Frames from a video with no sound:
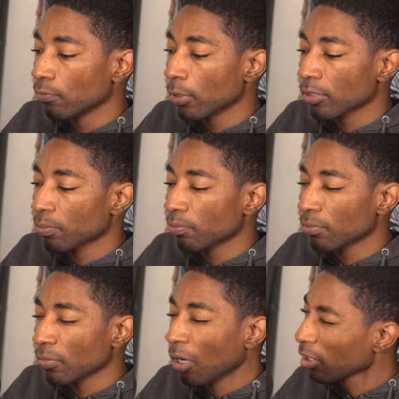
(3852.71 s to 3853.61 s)
That's
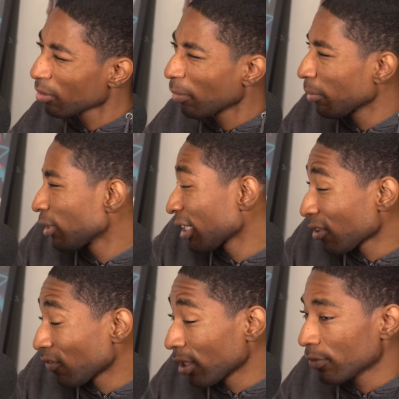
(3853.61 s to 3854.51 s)
arg- maybe like
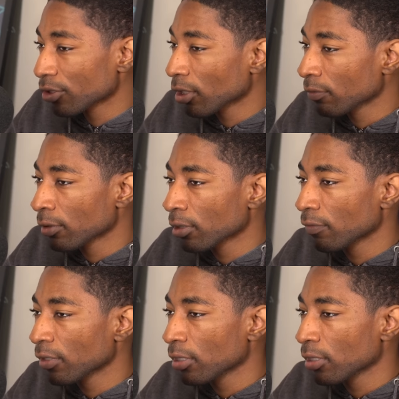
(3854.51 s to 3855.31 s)
your favorite genre of